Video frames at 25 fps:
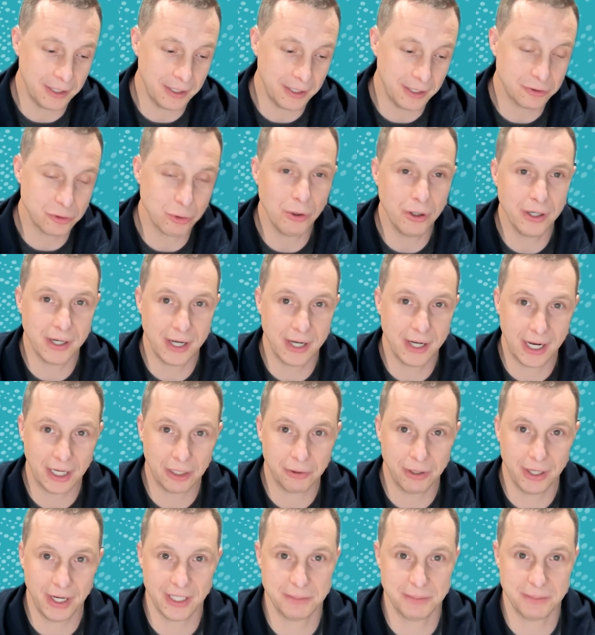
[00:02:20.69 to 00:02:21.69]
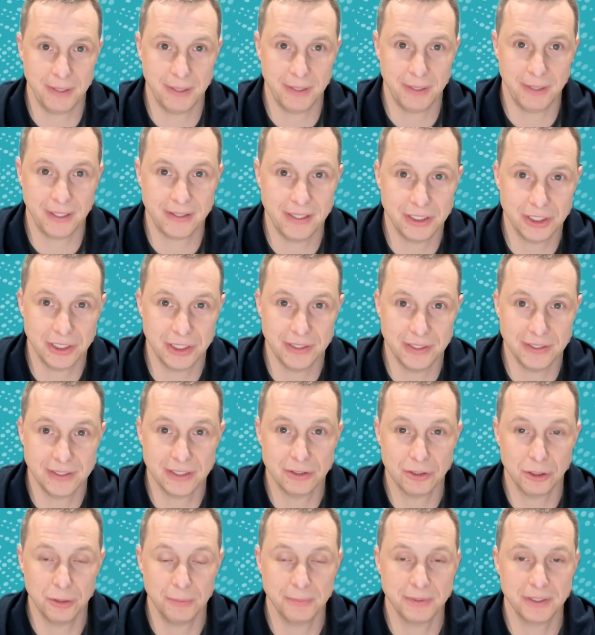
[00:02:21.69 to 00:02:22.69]
torn at Great Expectations in
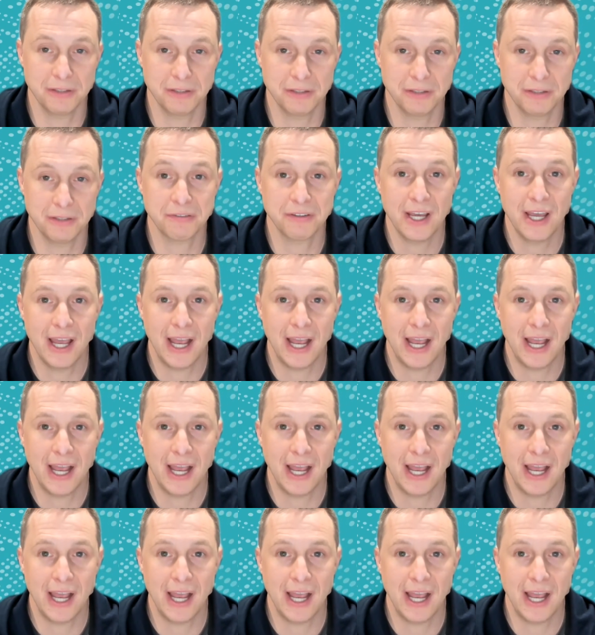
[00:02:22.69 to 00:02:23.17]
terms of